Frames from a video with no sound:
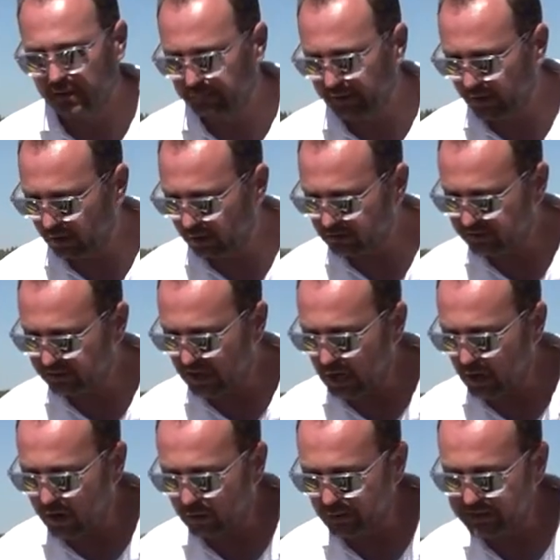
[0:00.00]
because
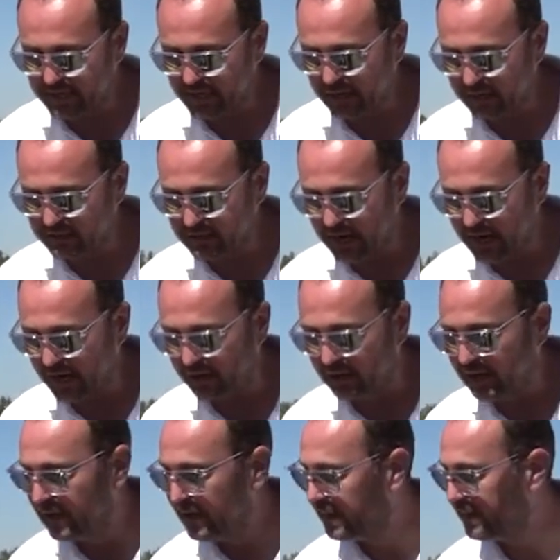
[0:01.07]
now our cells are
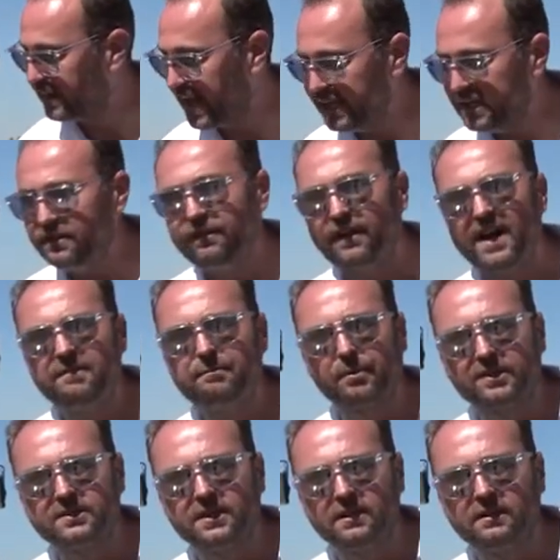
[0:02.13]

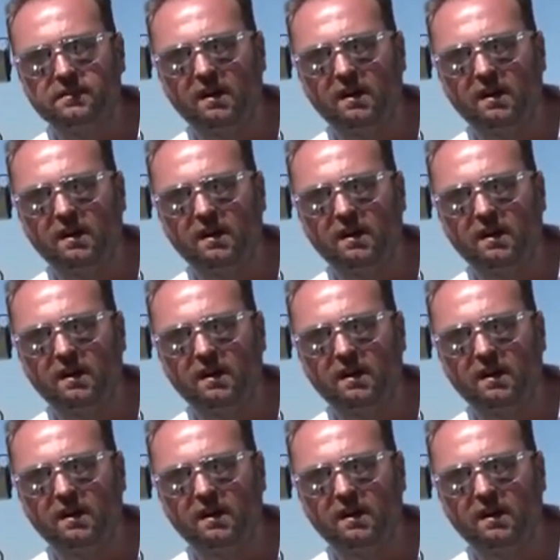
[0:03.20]
95%